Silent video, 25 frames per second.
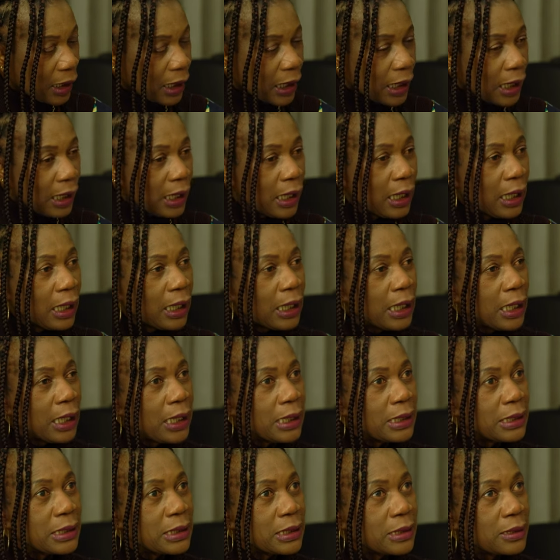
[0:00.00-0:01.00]

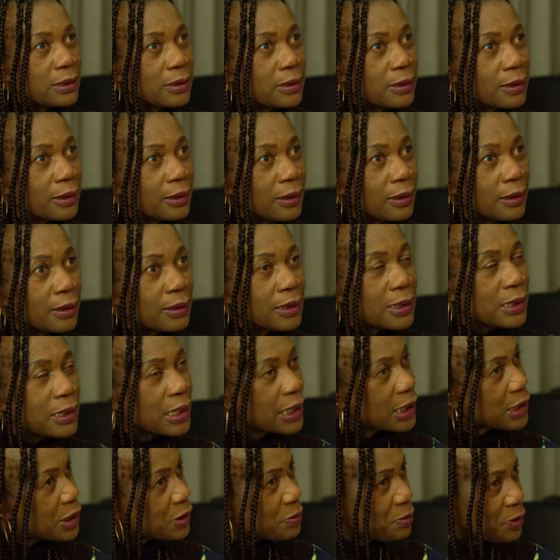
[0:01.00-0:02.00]
And the
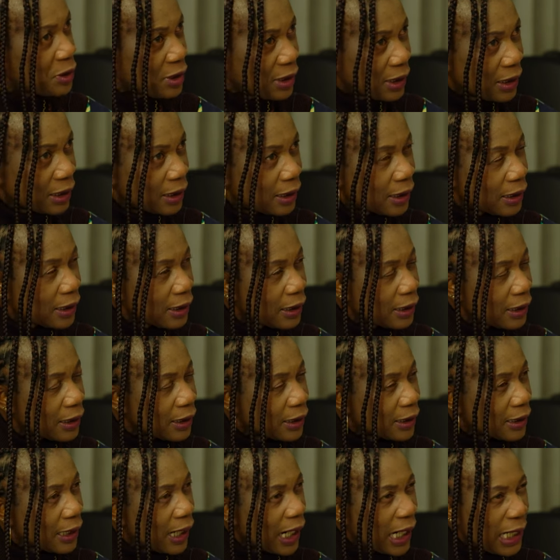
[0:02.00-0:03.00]
next morning,
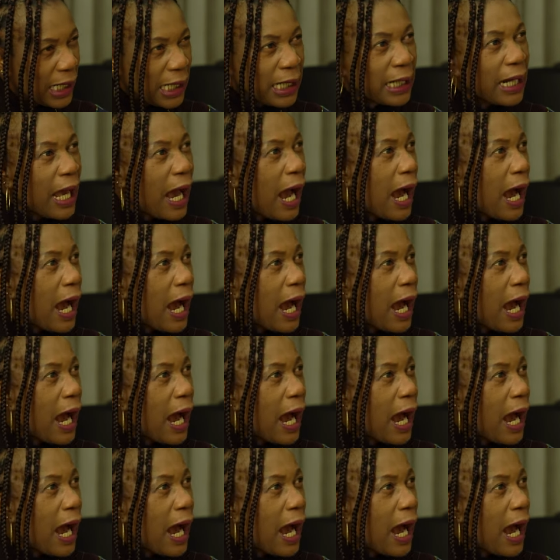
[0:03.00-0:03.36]
mm-hmm. I didn't